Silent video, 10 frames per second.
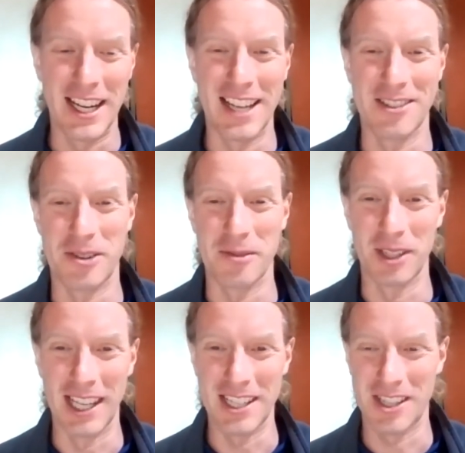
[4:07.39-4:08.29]
And sort of
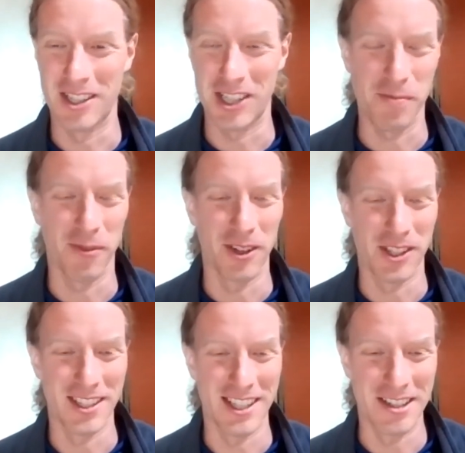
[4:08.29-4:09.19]
relationship
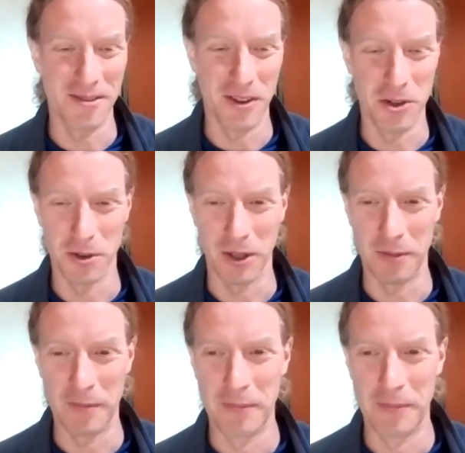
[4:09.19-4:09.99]
versus individual.